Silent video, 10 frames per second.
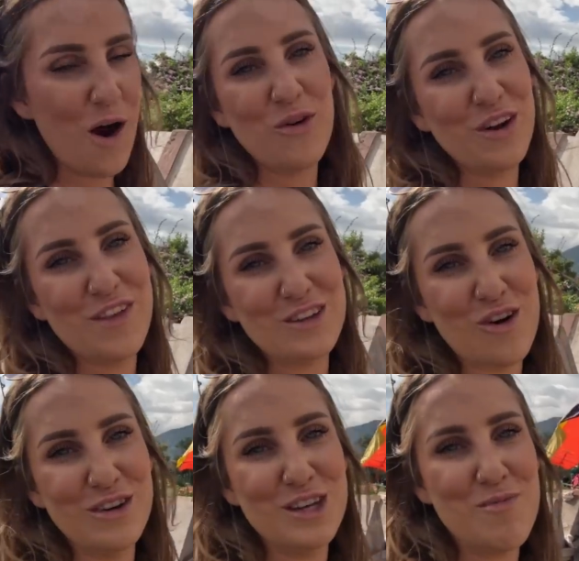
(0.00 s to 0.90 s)
I wonder if that's
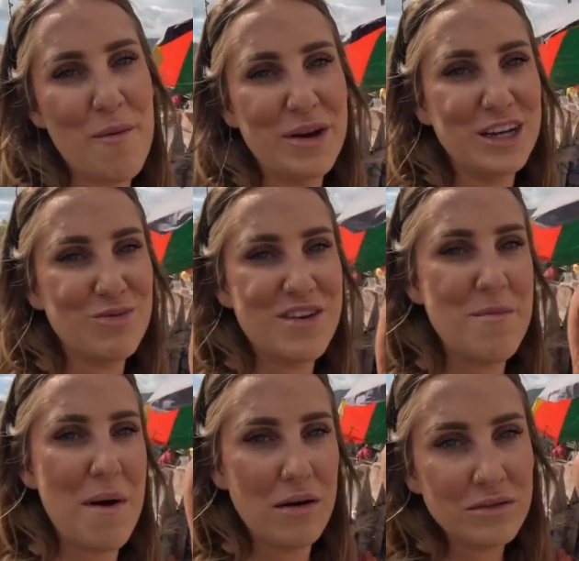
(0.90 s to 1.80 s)
obviously probably because we're in
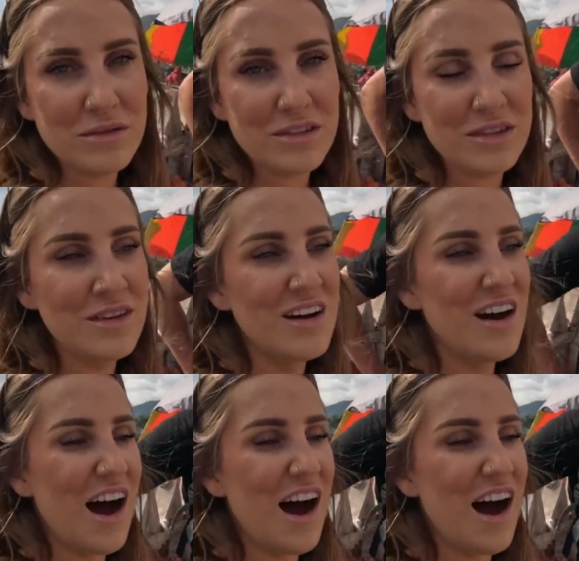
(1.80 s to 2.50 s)
the mountains.